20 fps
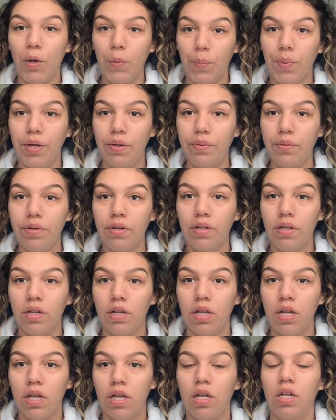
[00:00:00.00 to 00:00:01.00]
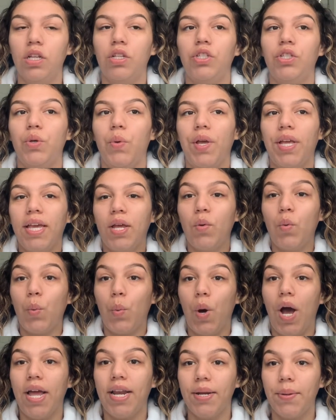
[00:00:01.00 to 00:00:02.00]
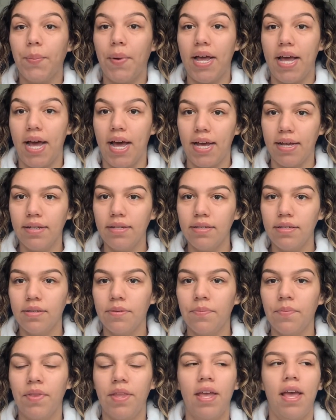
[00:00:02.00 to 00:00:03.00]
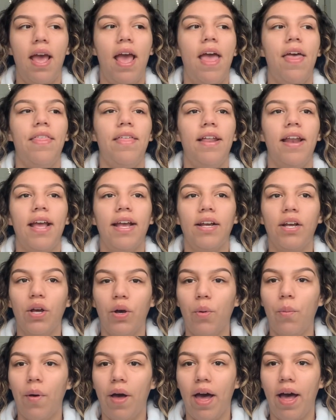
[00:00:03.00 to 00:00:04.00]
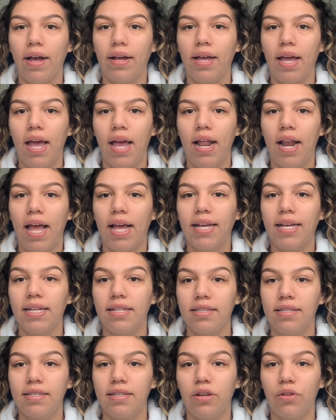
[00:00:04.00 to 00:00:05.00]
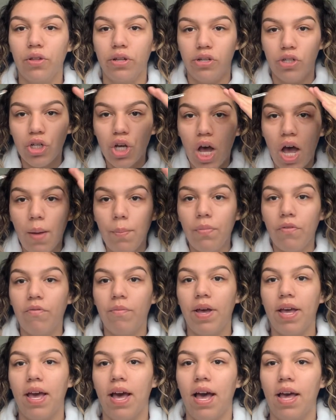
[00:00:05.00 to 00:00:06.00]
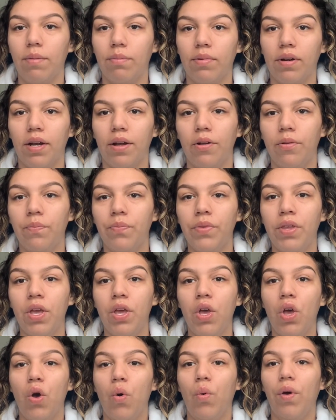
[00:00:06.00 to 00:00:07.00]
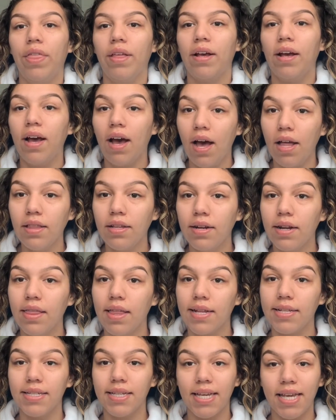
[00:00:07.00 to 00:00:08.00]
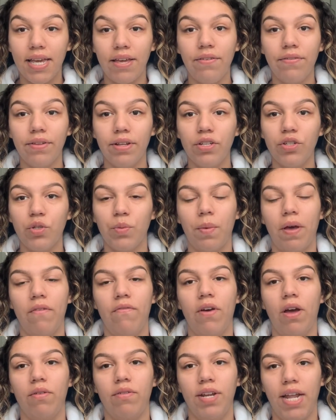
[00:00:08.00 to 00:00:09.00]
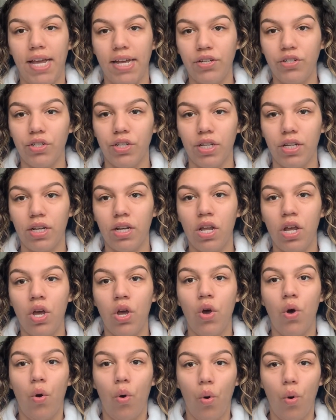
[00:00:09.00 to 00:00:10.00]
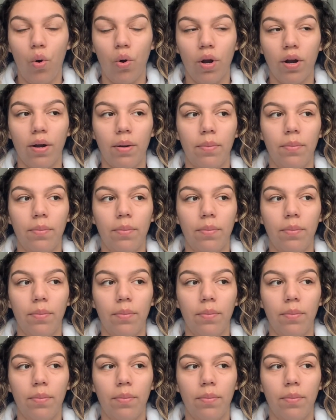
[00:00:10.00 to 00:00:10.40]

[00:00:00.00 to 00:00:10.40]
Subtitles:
bone so it can widen my eyes. And then I go back and I conceal the top of my eyebrow with a color that's even to my foundation, or